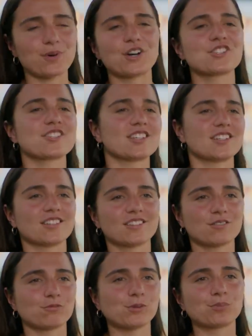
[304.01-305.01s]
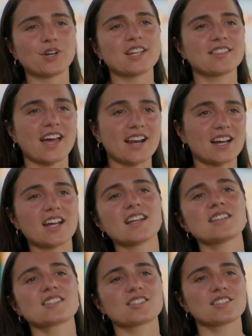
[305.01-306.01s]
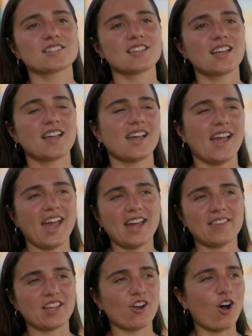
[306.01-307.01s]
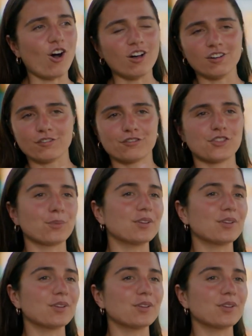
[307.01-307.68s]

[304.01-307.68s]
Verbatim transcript: person will break that ice, and then all of the